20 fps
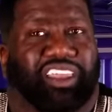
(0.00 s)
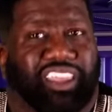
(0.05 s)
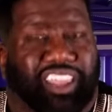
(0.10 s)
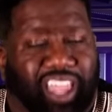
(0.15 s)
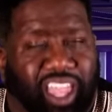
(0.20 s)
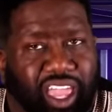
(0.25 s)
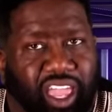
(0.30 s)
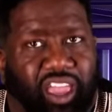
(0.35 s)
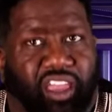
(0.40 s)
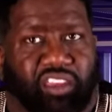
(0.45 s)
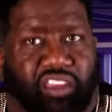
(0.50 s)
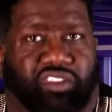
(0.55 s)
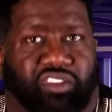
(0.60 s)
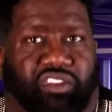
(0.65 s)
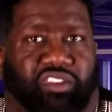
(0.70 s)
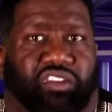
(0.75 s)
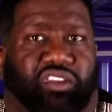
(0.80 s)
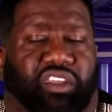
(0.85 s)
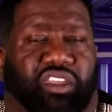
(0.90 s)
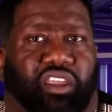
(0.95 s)

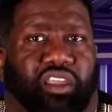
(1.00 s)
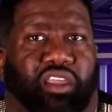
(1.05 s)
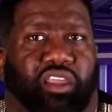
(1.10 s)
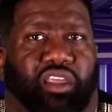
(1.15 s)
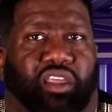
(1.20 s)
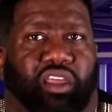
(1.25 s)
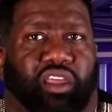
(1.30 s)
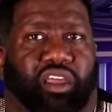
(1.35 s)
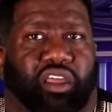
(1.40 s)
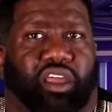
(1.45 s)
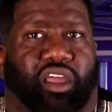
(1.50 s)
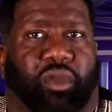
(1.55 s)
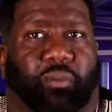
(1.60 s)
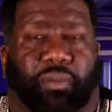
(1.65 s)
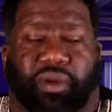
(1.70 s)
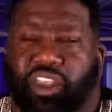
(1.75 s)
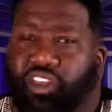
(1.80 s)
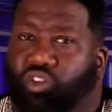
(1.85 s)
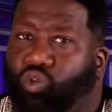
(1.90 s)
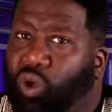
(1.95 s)
Yes,
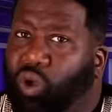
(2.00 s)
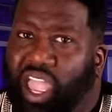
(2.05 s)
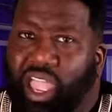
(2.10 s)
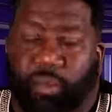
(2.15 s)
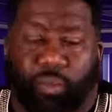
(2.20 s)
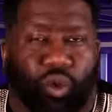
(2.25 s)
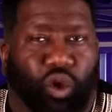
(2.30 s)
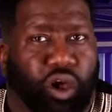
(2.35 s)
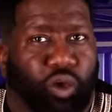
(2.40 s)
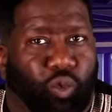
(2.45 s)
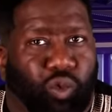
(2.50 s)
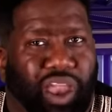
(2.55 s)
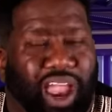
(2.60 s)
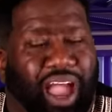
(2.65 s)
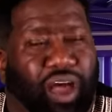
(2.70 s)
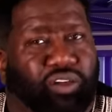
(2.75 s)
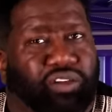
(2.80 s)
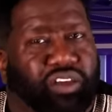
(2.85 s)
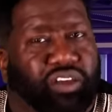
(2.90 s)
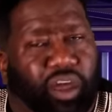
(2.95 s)
but it's way more. We're
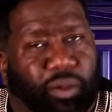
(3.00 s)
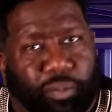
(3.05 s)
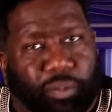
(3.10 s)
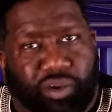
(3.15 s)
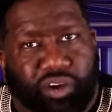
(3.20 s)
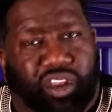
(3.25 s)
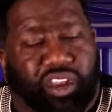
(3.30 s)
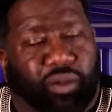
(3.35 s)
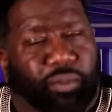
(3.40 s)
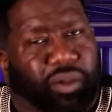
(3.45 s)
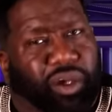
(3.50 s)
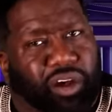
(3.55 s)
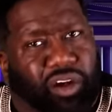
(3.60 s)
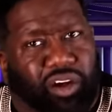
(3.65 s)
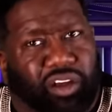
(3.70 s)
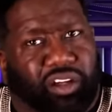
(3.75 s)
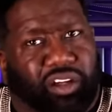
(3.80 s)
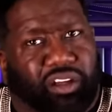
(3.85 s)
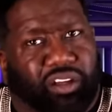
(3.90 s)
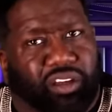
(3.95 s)
outnumbered in
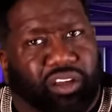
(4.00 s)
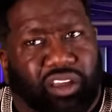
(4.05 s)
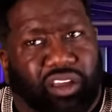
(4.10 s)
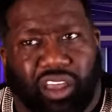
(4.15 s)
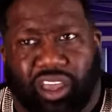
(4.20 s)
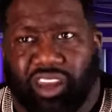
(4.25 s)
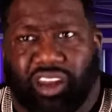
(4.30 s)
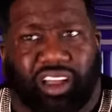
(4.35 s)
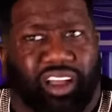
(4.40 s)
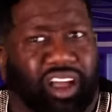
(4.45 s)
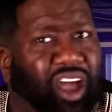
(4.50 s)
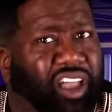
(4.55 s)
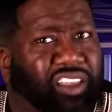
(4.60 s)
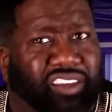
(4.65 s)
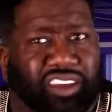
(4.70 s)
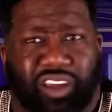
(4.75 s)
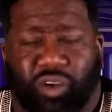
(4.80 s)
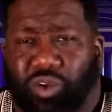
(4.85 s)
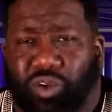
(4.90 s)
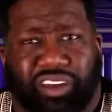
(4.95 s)
America. In the
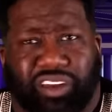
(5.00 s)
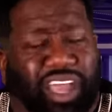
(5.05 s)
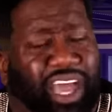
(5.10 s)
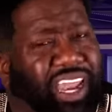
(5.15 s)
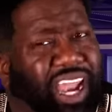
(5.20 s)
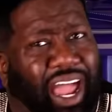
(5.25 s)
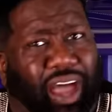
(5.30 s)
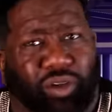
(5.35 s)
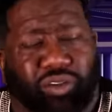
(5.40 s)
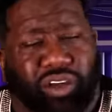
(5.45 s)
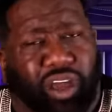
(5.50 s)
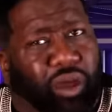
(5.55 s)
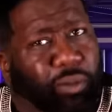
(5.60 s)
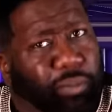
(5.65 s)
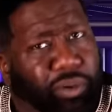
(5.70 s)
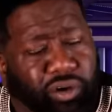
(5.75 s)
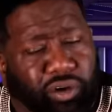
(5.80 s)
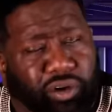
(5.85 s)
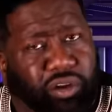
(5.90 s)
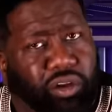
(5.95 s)
continent, we're not
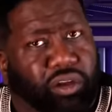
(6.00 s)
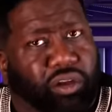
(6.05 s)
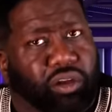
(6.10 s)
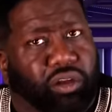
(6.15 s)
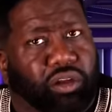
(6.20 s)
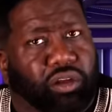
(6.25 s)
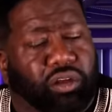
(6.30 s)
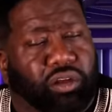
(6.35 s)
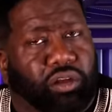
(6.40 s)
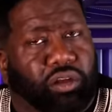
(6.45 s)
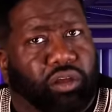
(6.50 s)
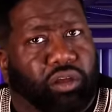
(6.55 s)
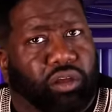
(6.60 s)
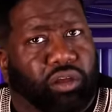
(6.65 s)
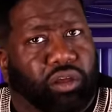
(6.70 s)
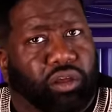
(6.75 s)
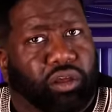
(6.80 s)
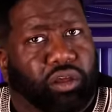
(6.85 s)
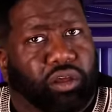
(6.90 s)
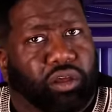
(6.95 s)
outnumbered.
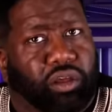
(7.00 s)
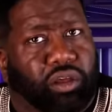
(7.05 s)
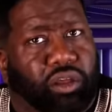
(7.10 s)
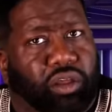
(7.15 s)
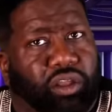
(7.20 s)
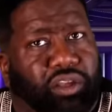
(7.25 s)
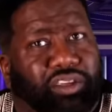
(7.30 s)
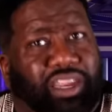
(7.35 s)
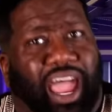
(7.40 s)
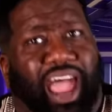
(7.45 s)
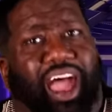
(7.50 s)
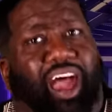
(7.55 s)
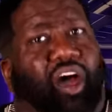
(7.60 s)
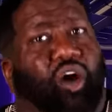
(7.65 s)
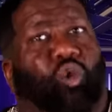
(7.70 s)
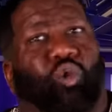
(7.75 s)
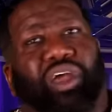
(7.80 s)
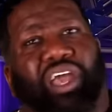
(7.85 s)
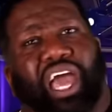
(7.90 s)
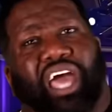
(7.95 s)

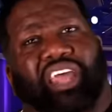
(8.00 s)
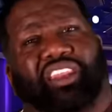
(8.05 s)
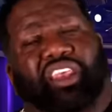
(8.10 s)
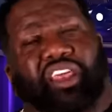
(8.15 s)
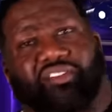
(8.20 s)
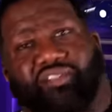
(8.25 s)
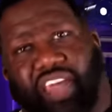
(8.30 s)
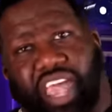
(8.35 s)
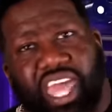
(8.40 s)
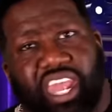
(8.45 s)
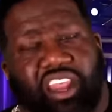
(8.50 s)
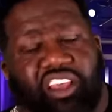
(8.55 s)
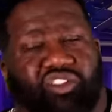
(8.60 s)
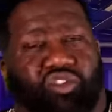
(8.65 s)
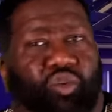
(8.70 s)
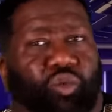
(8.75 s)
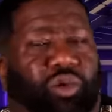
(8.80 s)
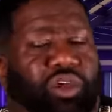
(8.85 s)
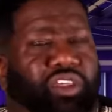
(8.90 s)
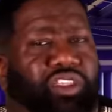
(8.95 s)
Now we got the
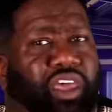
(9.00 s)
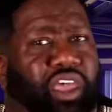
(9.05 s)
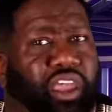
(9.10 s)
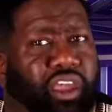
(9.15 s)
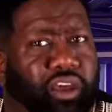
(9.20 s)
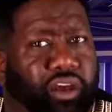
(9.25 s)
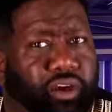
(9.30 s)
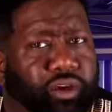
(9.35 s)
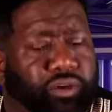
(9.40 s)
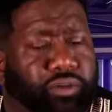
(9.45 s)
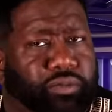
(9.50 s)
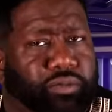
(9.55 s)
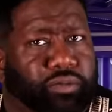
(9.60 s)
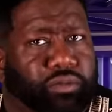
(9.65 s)
advantage when we're there.